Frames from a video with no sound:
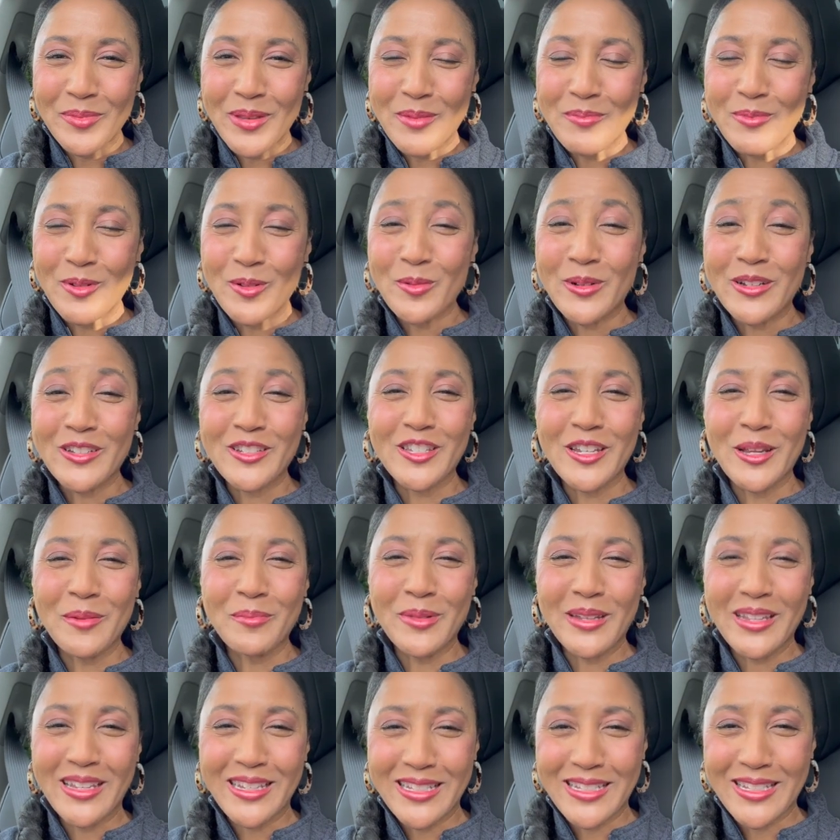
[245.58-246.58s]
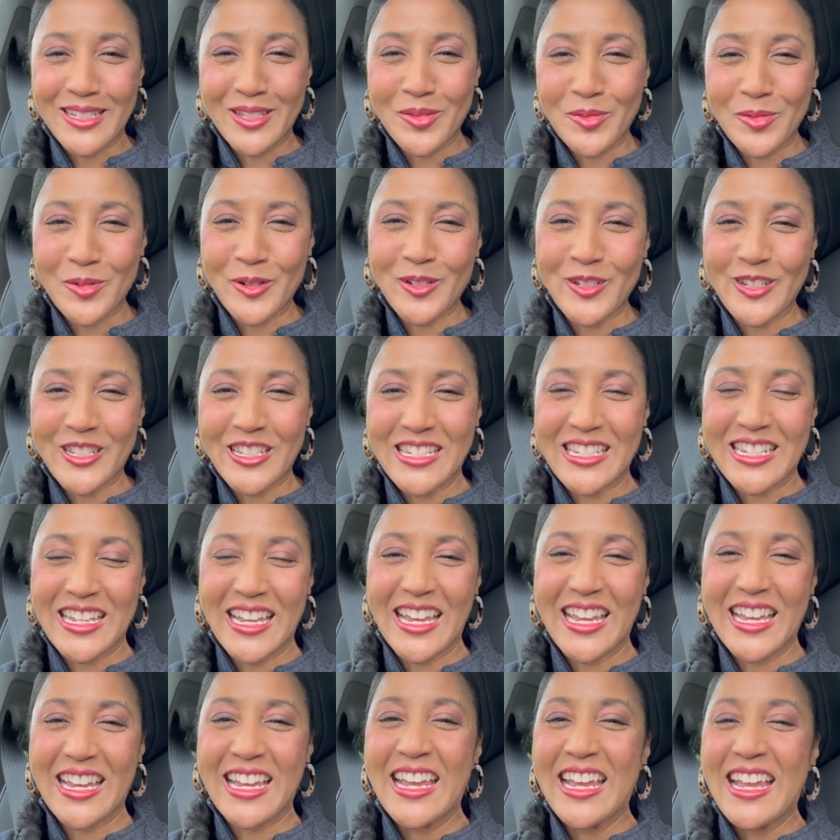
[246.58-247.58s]
people, we're jumping into the word
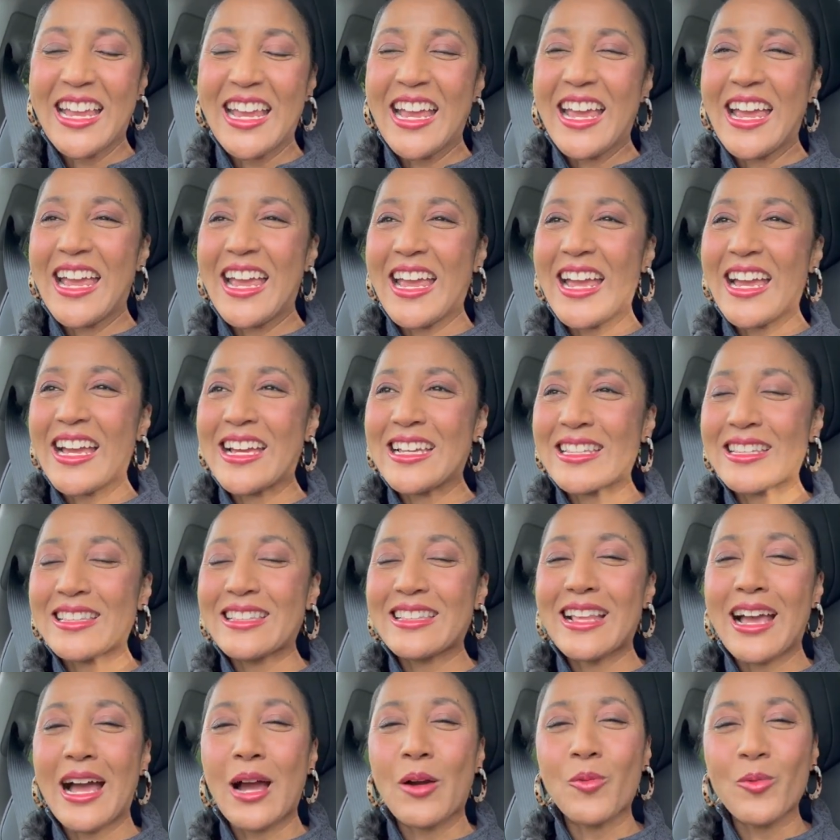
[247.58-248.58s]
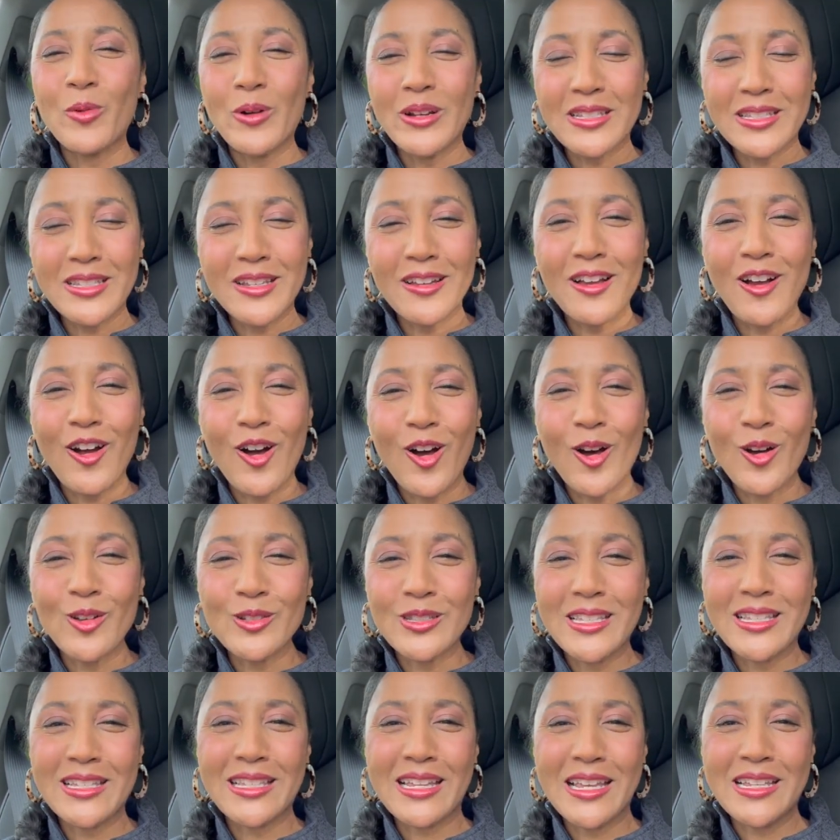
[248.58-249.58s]
today, and I want to call
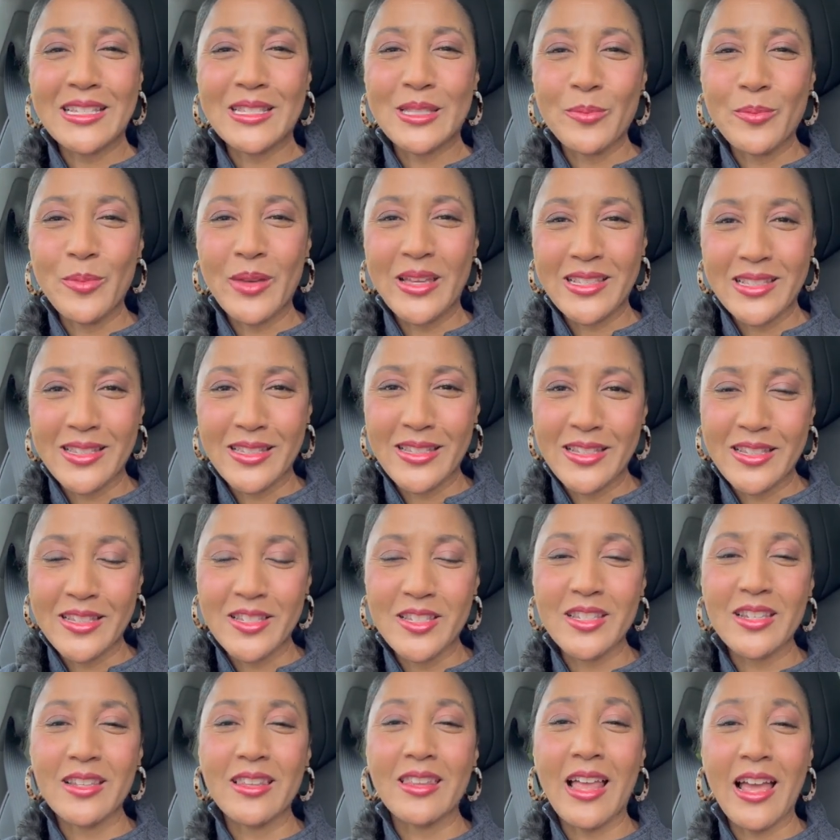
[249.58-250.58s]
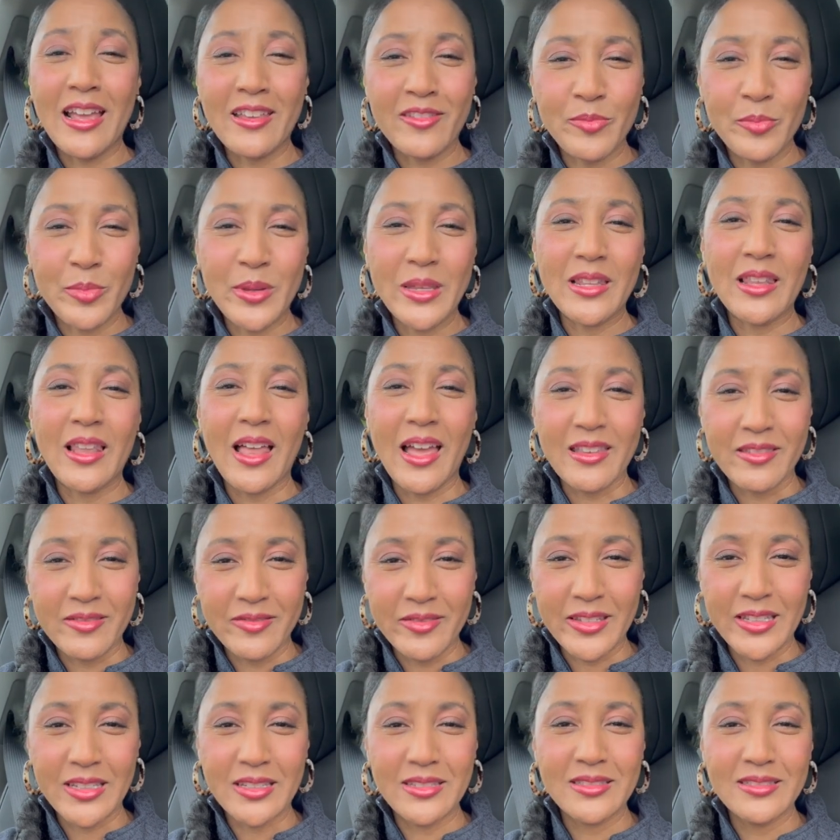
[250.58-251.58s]
today's message "Life Be
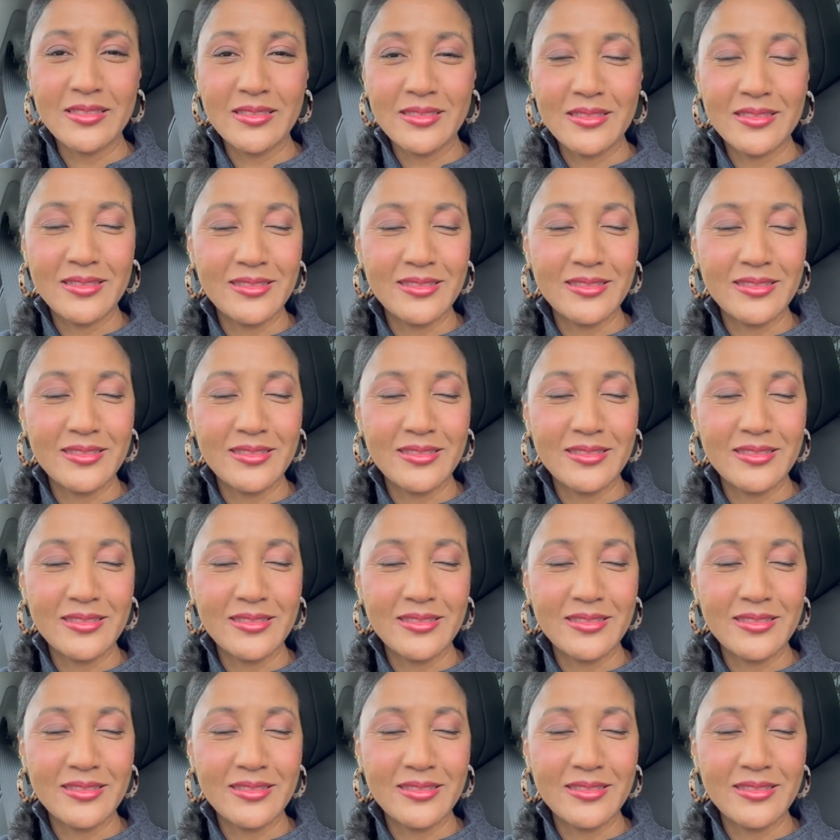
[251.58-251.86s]
Lifin."